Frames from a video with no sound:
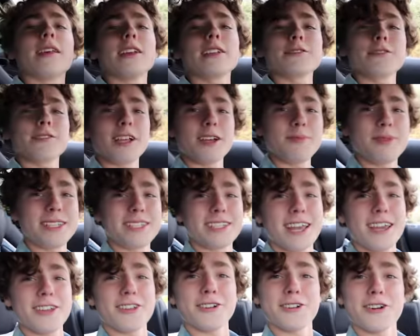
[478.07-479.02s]
Thanks for letting me
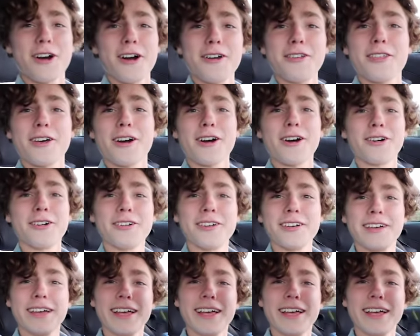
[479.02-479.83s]
take your car though.